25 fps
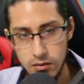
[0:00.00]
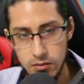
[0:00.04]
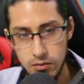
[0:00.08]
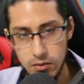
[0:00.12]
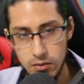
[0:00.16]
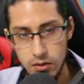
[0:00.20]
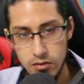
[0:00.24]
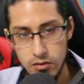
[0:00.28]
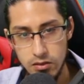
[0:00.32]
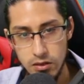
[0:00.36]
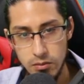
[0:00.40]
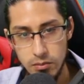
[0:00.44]

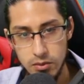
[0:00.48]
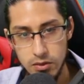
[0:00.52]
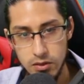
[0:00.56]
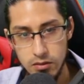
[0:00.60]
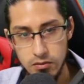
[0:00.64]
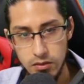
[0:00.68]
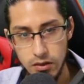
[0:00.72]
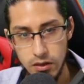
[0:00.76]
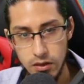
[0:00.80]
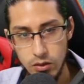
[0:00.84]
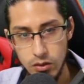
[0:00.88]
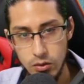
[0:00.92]
For example,
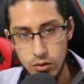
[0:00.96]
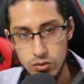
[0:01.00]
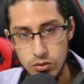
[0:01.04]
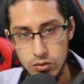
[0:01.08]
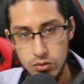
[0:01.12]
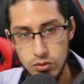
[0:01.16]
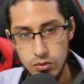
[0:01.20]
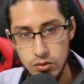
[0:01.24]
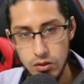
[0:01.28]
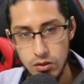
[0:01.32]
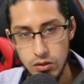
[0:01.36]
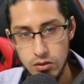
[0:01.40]
if I go
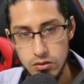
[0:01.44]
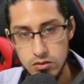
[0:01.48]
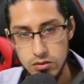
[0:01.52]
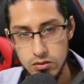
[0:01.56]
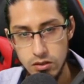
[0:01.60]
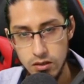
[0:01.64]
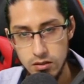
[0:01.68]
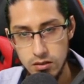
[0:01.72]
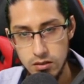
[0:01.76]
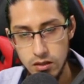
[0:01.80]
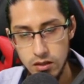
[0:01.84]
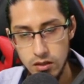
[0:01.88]
to course
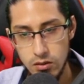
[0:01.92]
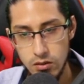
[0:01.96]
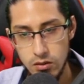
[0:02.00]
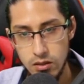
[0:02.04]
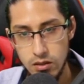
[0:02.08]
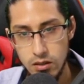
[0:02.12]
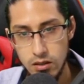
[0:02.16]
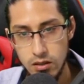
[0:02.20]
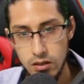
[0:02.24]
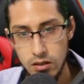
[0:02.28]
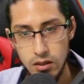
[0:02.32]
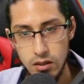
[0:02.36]

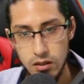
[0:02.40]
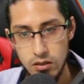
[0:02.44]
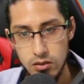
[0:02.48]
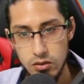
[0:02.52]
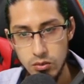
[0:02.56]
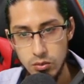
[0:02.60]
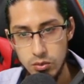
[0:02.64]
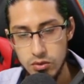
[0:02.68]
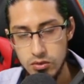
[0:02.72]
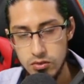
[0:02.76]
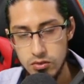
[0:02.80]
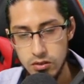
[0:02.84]
category, you
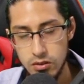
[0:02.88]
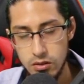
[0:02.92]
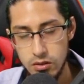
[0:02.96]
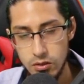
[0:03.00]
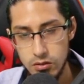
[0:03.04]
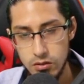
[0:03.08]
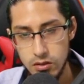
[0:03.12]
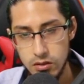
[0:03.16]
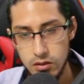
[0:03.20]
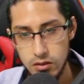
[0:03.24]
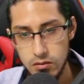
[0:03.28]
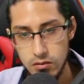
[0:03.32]
will see
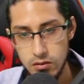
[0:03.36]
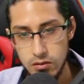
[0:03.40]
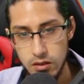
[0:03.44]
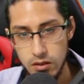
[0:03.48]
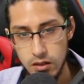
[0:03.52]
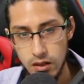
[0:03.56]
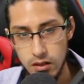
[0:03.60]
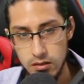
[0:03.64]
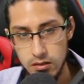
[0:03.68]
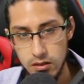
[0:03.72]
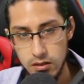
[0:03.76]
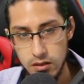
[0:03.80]
all the different
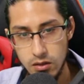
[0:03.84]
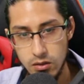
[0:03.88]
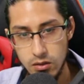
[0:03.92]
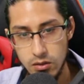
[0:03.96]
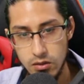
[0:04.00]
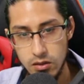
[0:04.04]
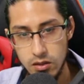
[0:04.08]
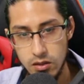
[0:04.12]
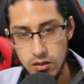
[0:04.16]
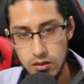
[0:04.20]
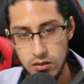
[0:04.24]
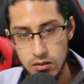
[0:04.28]

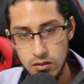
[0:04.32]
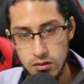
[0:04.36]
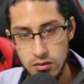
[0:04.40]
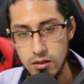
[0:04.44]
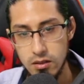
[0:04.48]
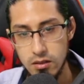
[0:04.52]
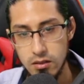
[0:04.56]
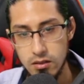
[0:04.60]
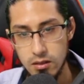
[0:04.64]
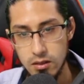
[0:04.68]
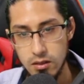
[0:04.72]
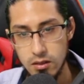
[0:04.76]

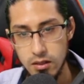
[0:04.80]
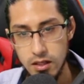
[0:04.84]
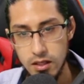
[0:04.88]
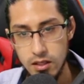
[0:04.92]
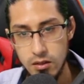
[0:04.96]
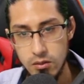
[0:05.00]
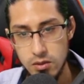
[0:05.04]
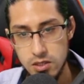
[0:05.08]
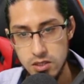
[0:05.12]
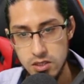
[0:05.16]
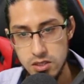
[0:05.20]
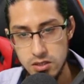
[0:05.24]
categories, the
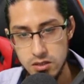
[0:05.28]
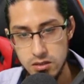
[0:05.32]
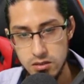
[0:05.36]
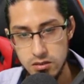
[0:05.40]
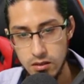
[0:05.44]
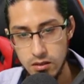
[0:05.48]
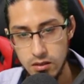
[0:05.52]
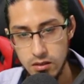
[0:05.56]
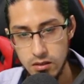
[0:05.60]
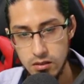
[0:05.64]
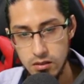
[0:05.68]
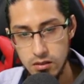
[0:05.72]

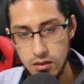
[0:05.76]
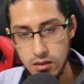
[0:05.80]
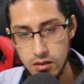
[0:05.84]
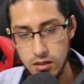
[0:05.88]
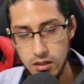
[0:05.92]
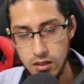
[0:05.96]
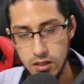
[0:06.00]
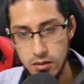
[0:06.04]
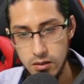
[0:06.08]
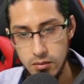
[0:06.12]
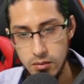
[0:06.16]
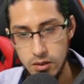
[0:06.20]
languages, the
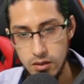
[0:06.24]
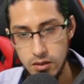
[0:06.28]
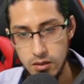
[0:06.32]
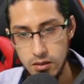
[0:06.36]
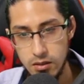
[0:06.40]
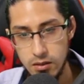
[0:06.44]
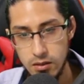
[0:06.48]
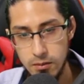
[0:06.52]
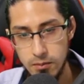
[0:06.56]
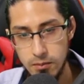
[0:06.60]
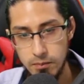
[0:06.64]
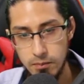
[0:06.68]

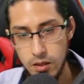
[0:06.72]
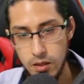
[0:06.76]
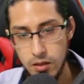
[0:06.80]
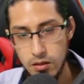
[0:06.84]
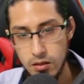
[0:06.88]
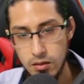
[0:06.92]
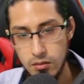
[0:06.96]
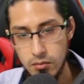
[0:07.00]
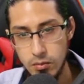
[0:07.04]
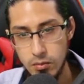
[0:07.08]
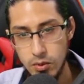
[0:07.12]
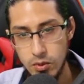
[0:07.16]
level,
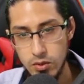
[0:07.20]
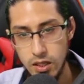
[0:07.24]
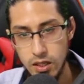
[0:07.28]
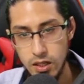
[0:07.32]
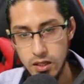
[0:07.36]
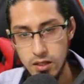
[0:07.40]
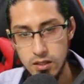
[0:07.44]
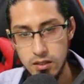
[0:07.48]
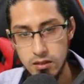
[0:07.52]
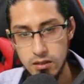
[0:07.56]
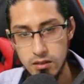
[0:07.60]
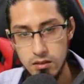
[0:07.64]

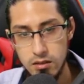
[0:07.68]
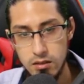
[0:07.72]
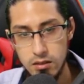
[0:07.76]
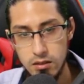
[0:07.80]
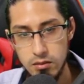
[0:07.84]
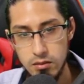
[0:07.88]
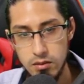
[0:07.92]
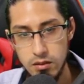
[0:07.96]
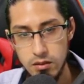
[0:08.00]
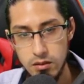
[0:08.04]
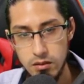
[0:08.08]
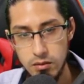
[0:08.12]

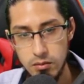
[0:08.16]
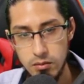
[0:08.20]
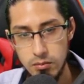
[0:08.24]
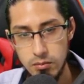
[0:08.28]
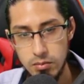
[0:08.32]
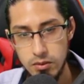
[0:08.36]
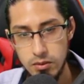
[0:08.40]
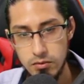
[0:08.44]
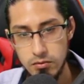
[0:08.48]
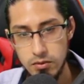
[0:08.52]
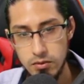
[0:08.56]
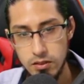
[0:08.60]
modality,
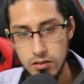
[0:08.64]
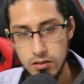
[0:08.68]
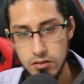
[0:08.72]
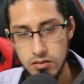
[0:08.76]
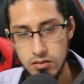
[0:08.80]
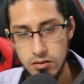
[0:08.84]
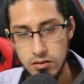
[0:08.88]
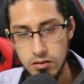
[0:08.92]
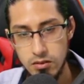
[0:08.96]
professor,